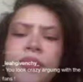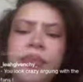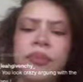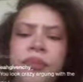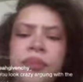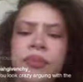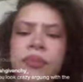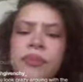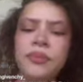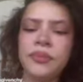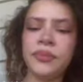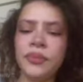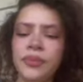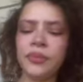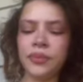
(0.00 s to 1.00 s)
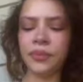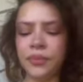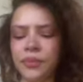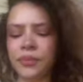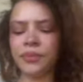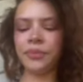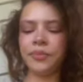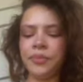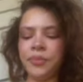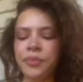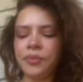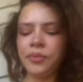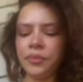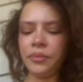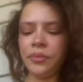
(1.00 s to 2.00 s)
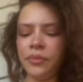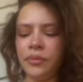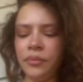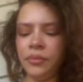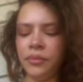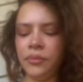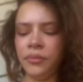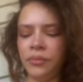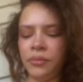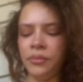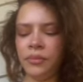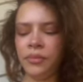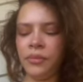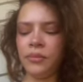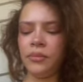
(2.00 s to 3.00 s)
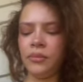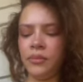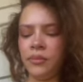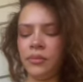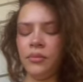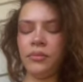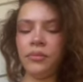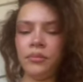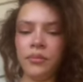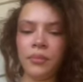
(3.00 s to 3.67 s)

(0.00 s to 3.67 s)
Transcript: No one is speaking in this clip.